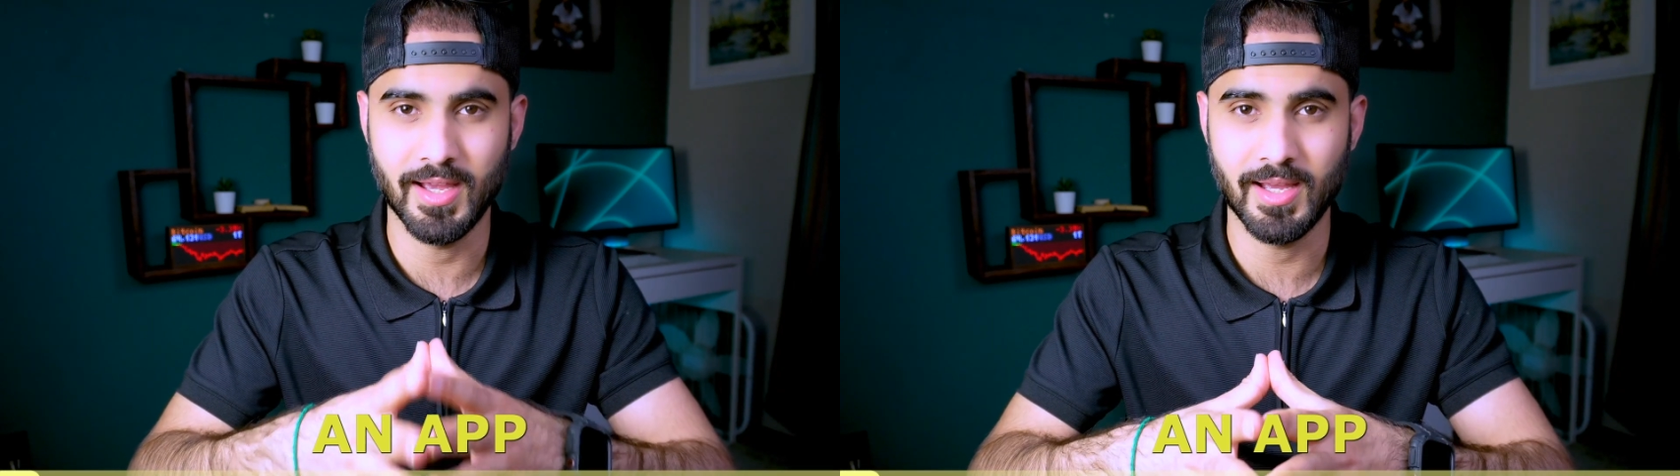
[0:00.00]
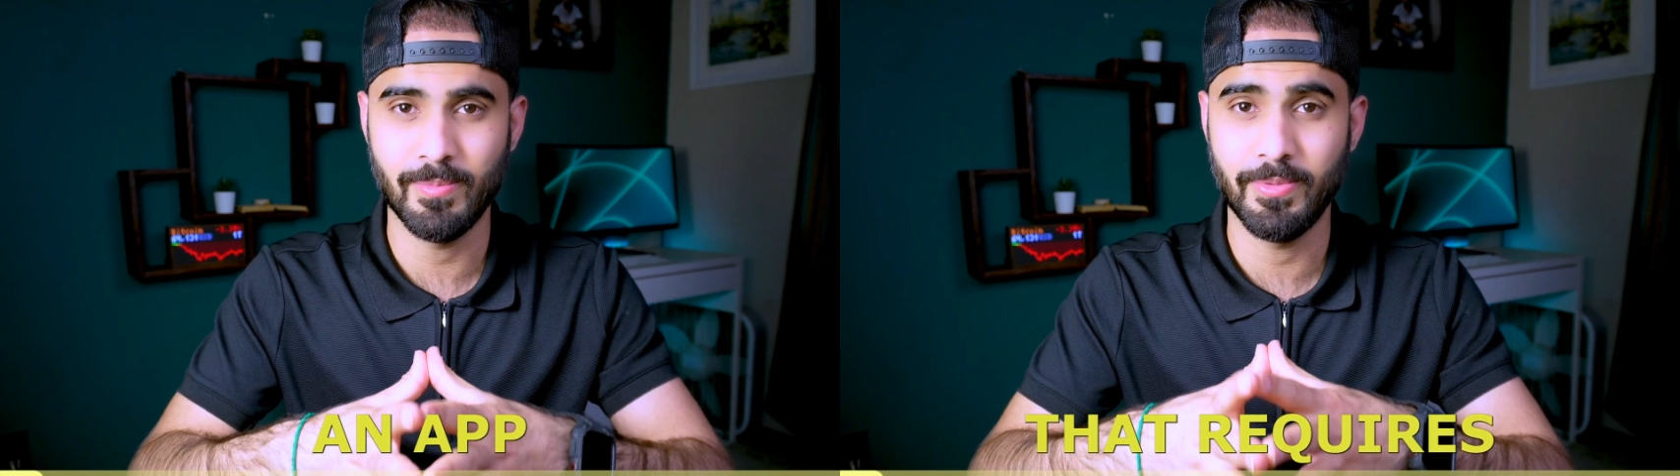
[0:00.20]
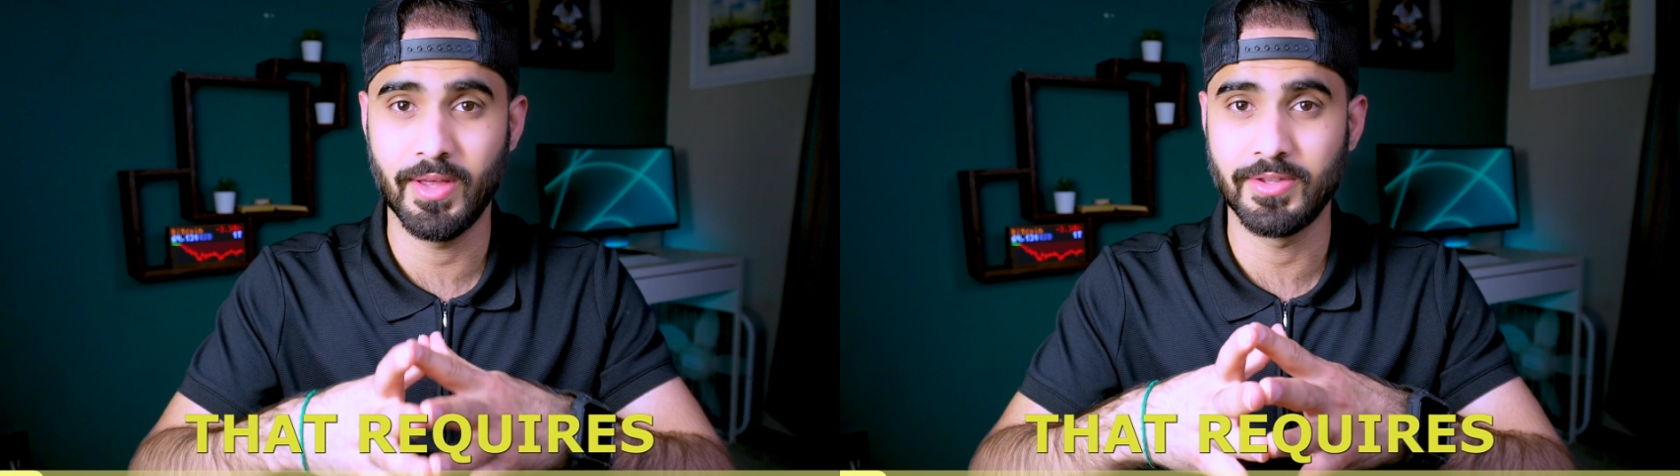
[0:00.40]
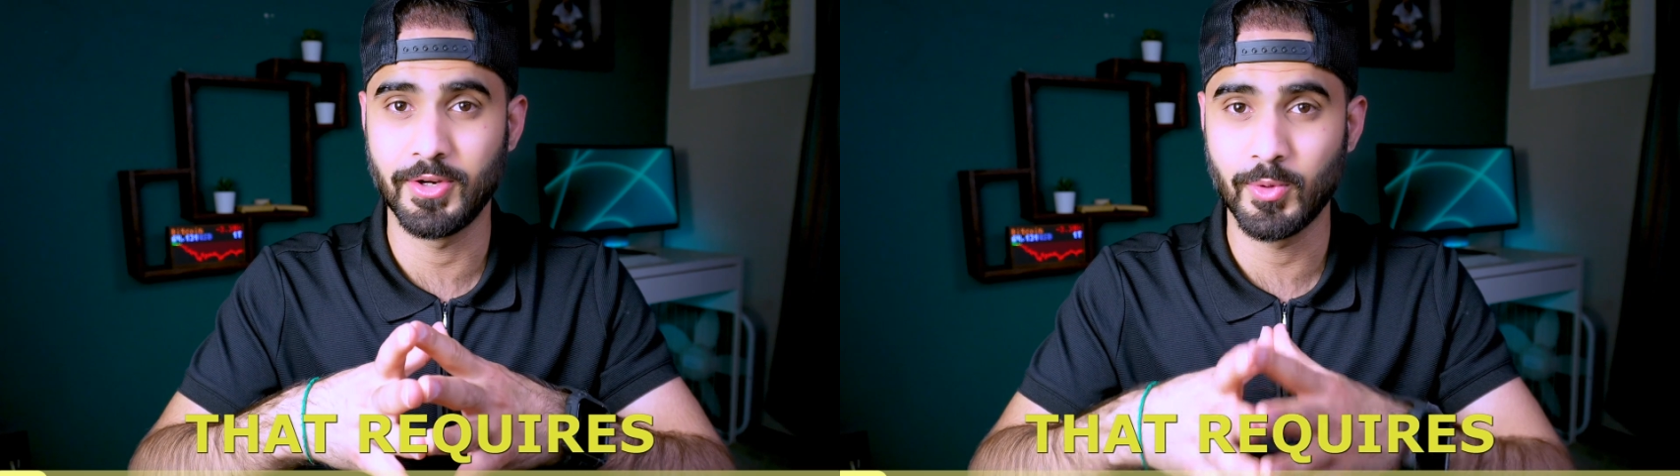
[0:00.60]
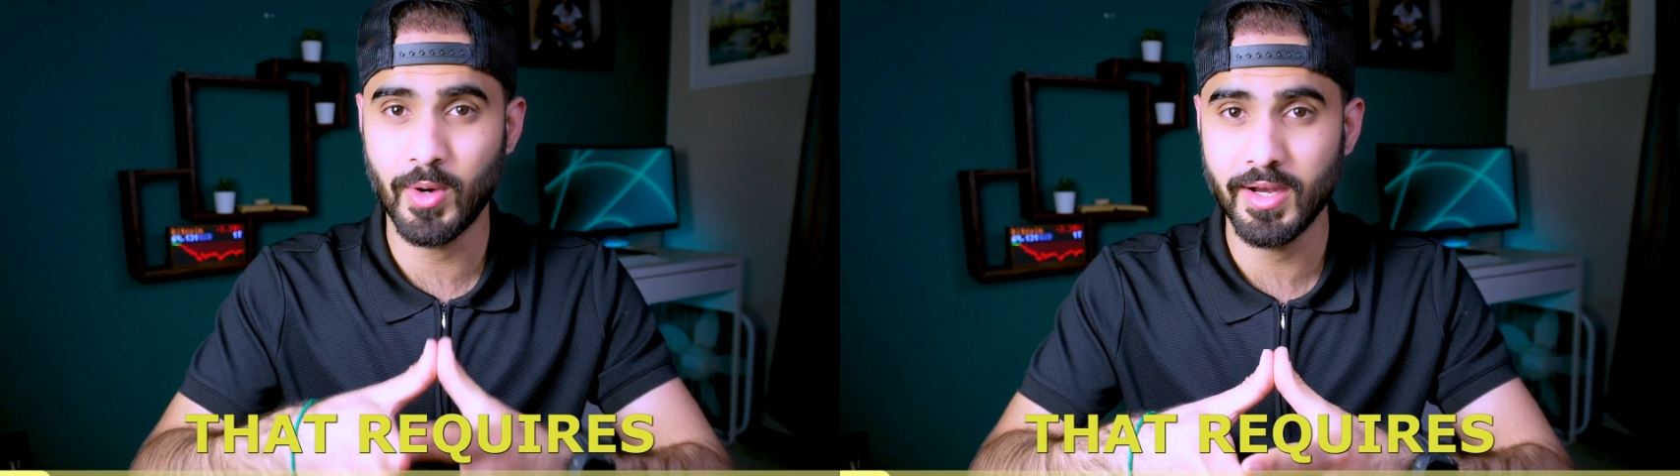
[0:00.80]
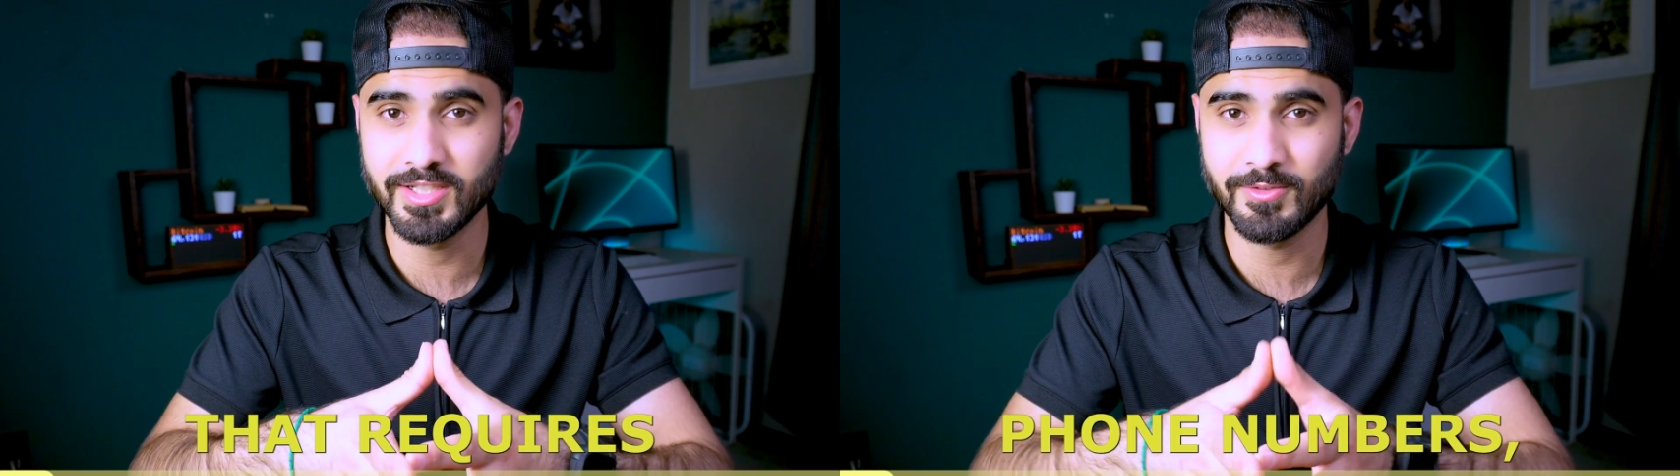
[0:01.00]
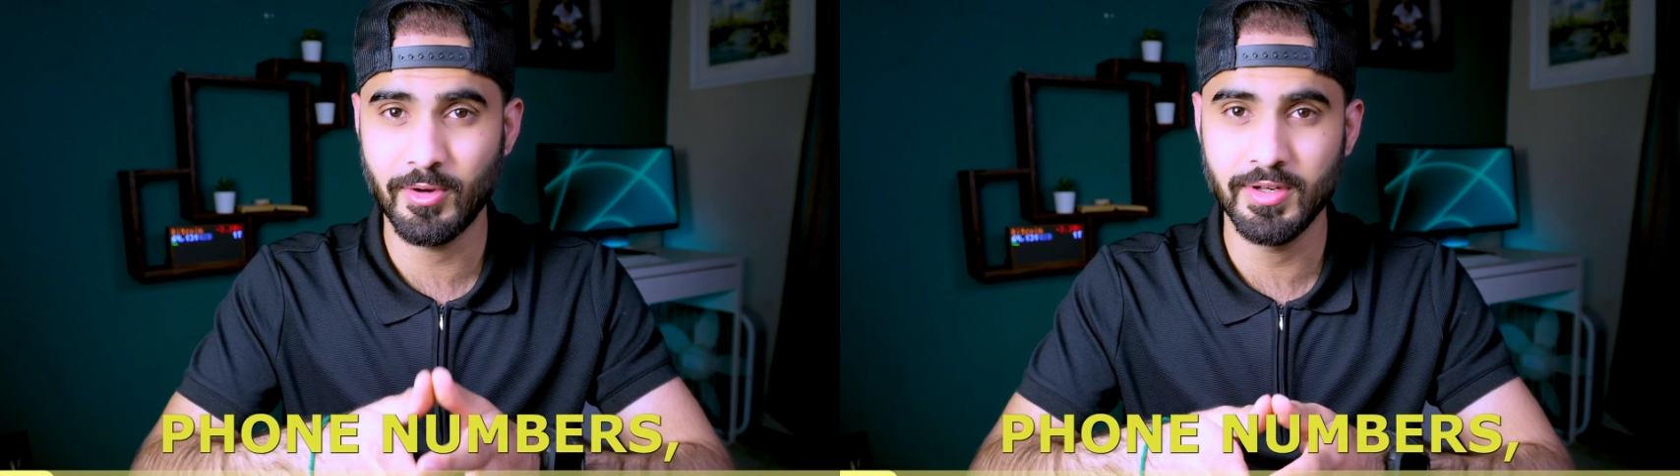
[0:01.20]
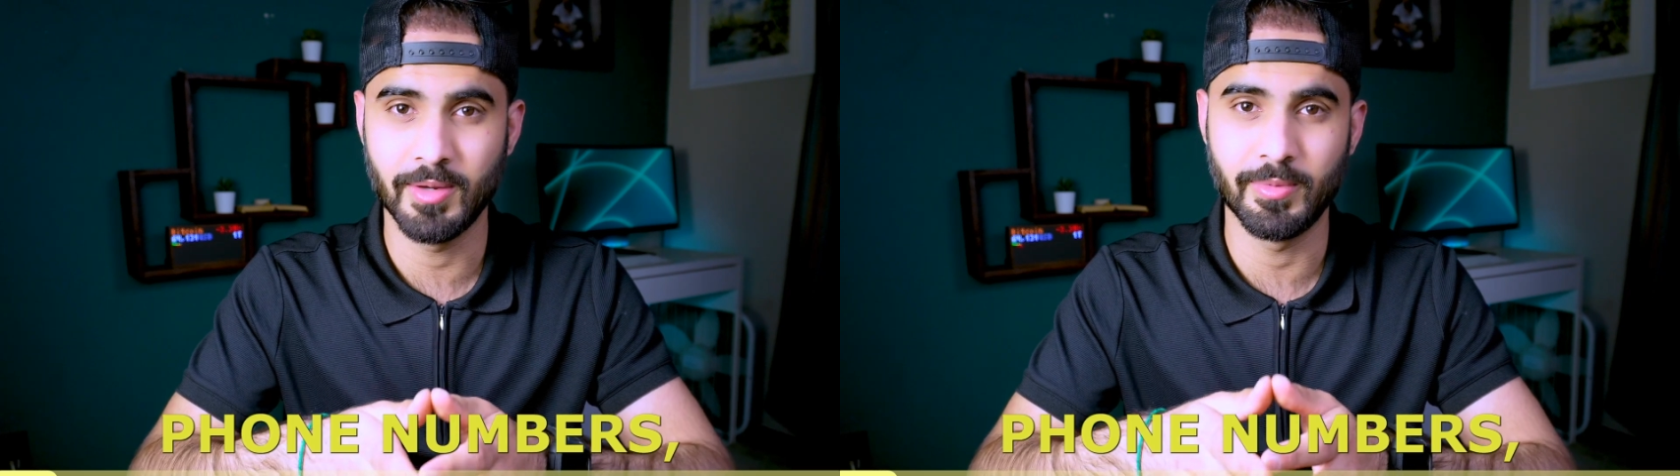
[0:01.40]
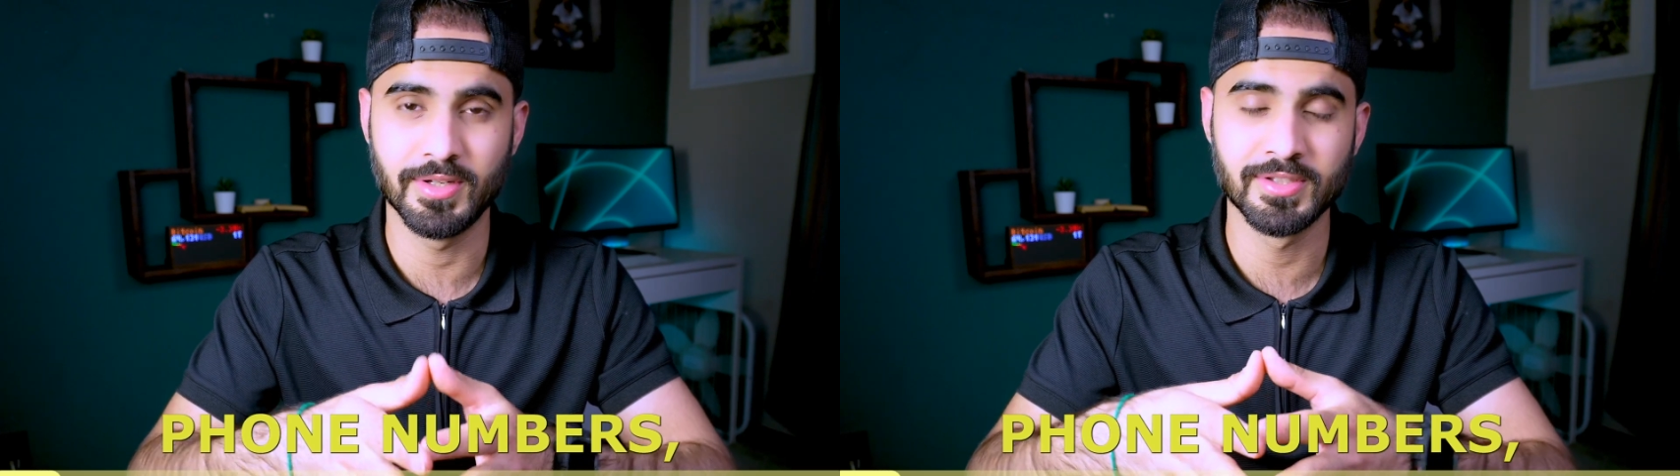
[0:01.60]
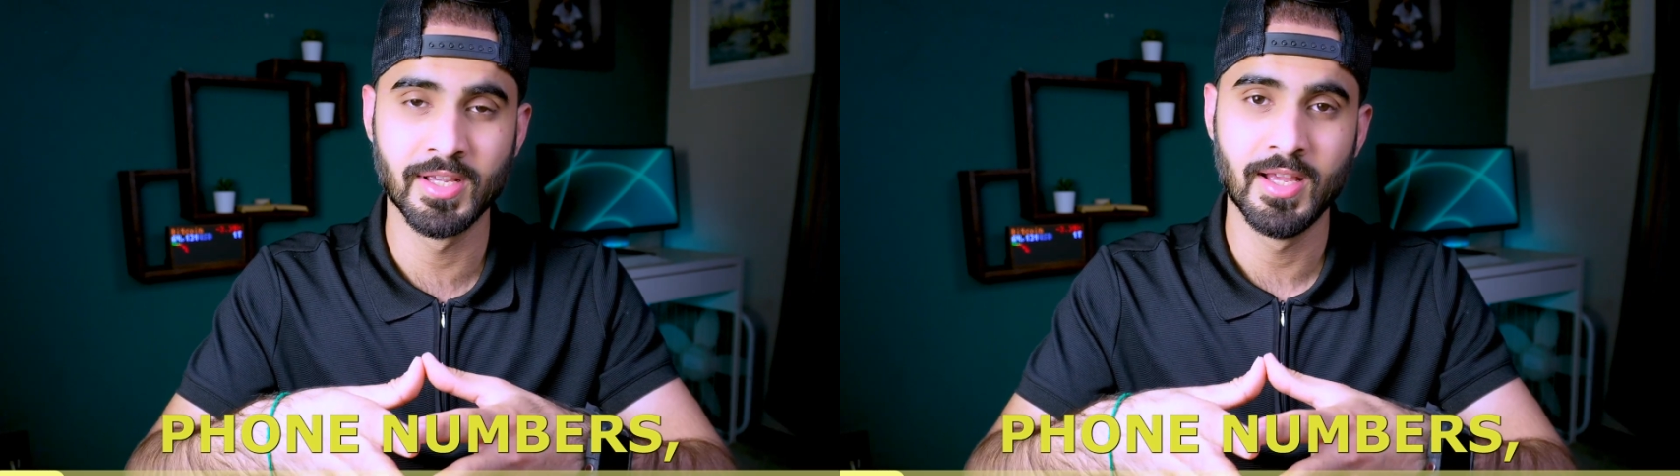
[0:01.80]
app that requires phone
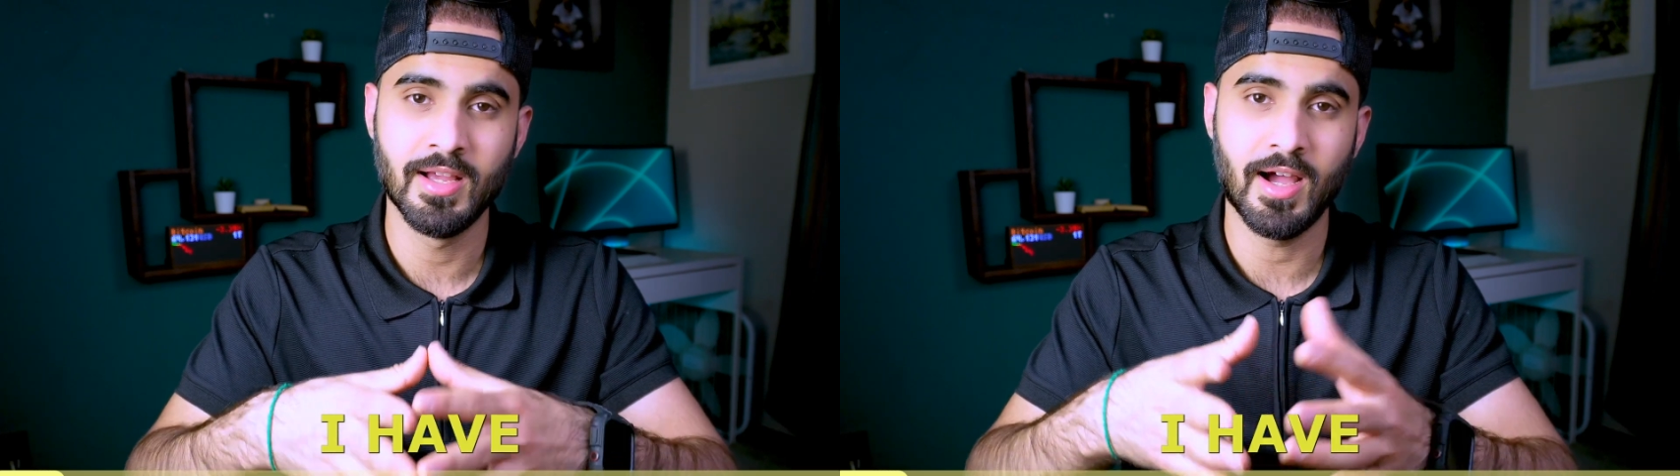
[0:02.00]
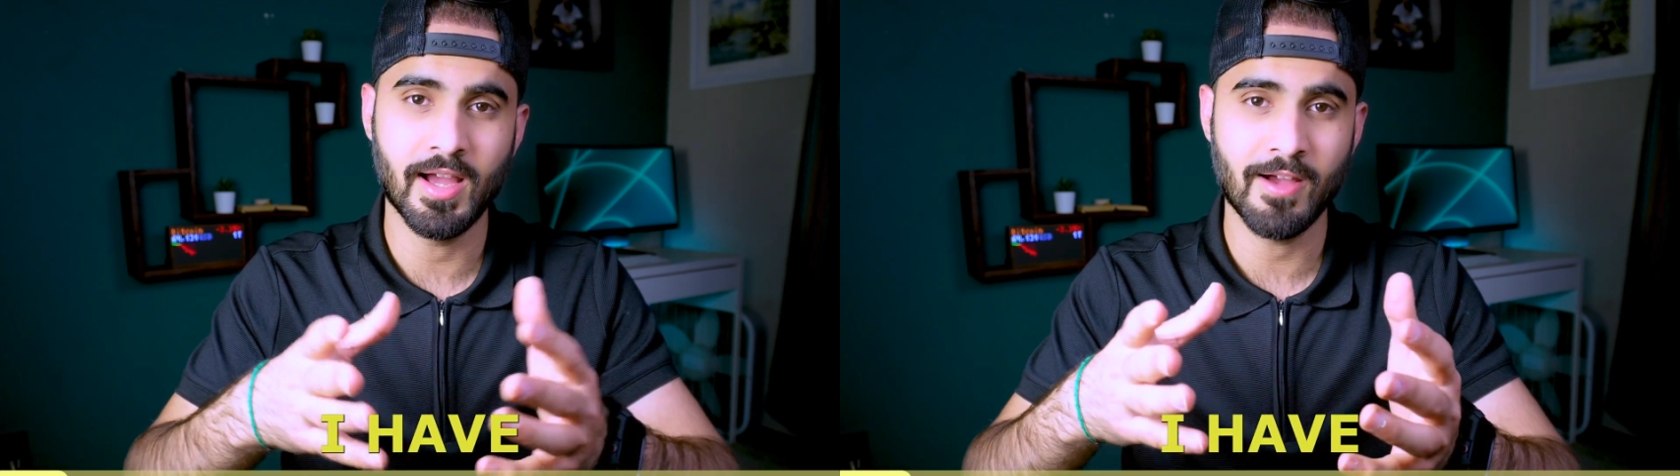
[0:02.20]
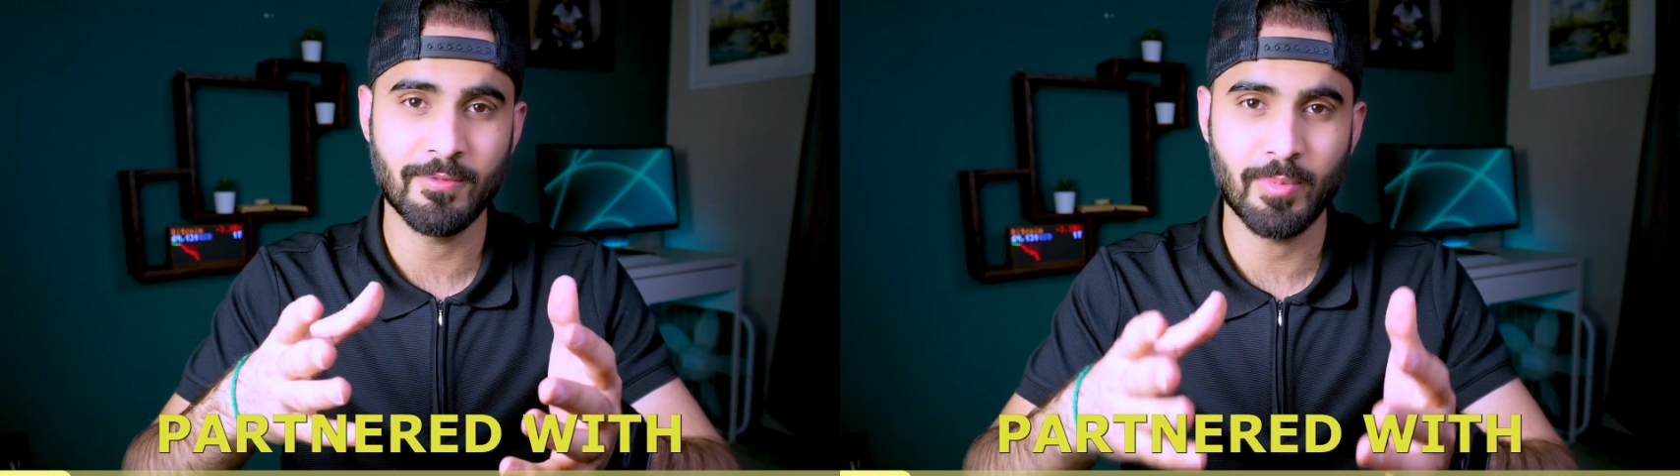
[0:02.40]
numbers, I have